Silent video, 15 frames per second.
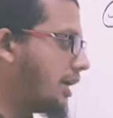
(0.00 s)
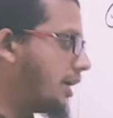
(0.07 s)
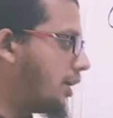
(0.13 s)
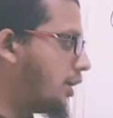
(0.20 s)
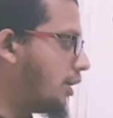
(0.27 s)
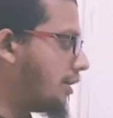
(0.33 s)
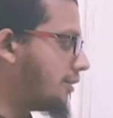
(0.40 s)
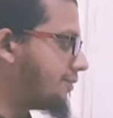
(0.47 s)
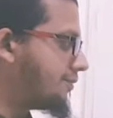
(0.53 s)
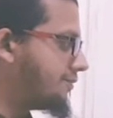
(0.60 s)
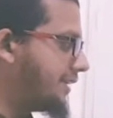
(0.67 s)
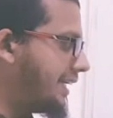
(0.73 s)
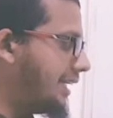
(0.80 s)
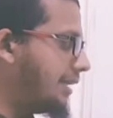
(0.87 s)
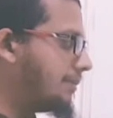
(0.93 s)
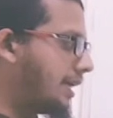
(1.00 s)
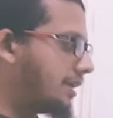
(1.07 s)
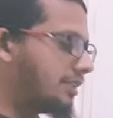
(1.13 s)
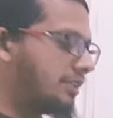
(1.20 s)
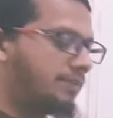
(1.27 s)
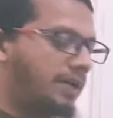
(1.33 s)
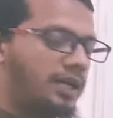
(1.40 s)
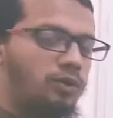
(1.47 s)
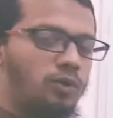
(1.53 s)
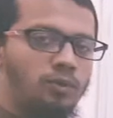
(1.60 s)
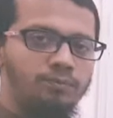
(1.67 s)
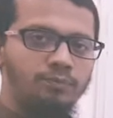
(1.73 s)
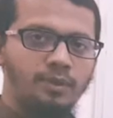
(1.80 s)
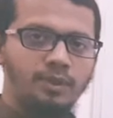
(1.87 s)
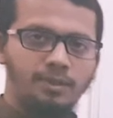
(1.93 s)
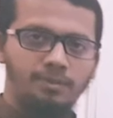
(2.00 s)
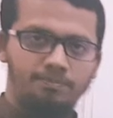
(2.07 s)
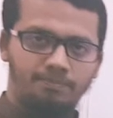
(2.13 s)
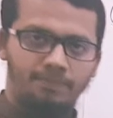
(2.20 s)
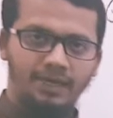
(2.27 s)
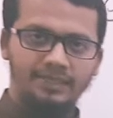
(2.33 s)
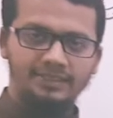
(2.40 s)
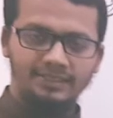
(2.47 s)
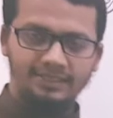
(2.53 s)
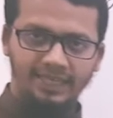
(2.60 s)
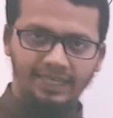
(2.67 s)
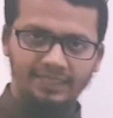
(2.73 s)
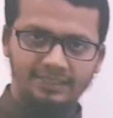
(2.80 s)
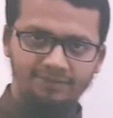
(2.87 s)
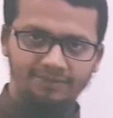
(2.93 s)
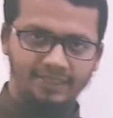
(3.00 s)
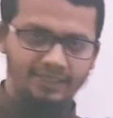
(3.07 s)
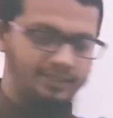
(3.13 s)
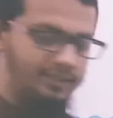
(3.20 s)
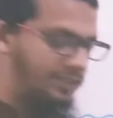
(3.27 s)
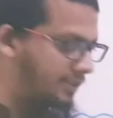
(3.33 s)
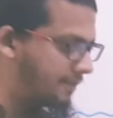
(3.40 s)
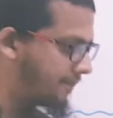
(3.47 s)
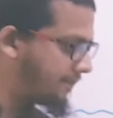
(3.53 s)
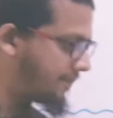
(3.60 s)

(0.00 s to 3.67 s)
of Fail Madi Ma'loom, past active tense.